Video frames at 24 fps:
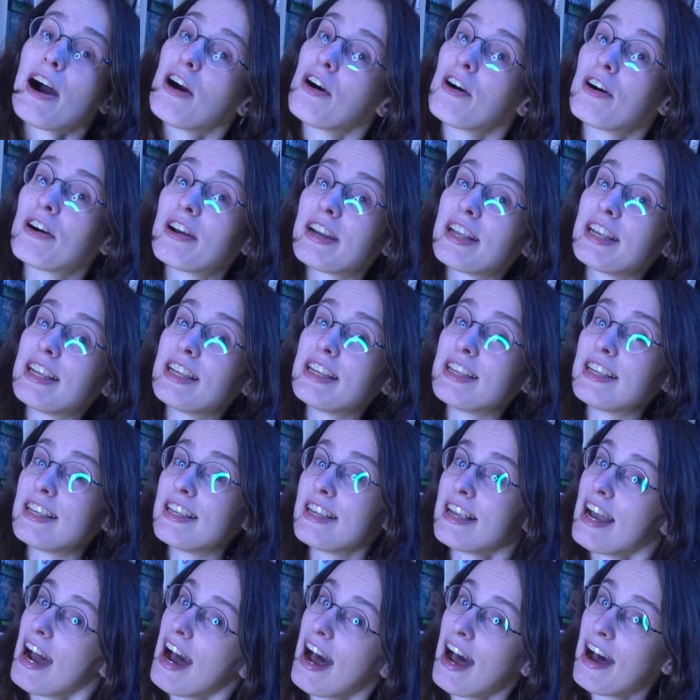haori
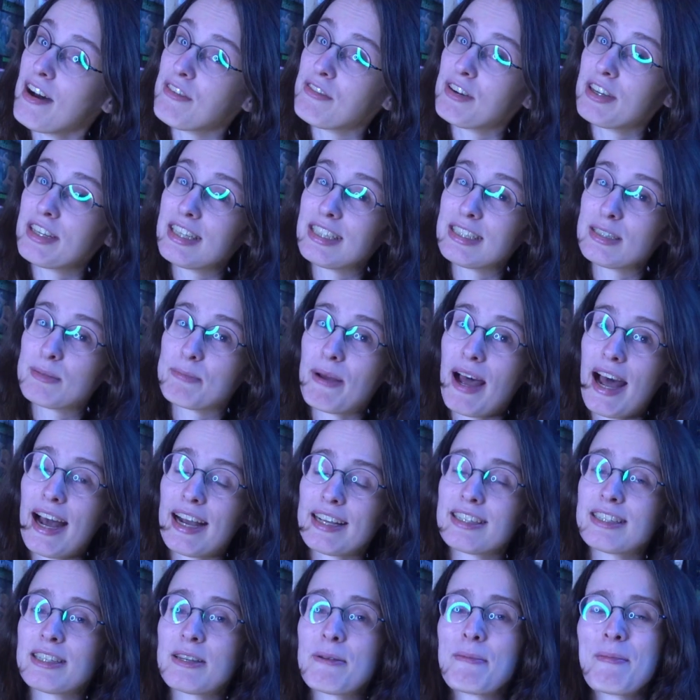he have on his
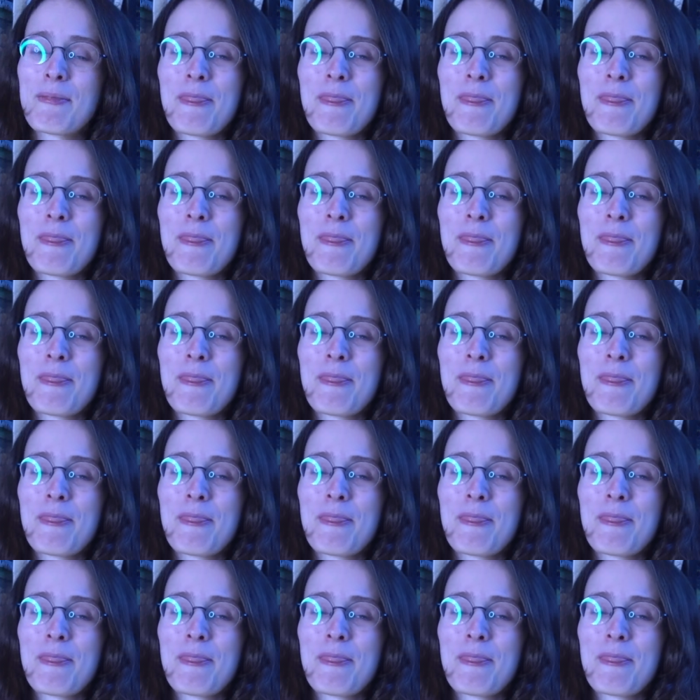back